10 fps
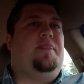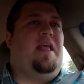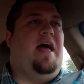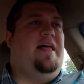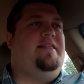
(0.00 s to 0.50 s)

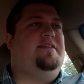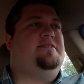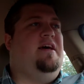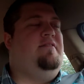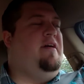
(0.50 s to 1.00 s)
had
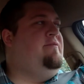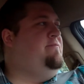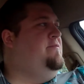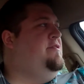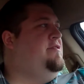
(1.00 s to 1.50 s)
this,
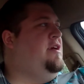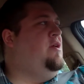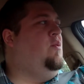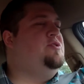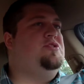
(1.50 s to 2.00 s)
I've done
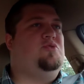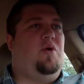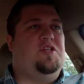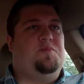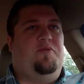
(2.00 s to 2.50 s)
it once or
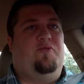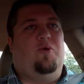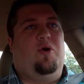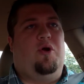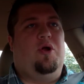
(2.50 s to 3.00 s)
twice
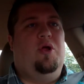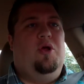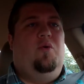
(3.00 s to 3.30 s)
before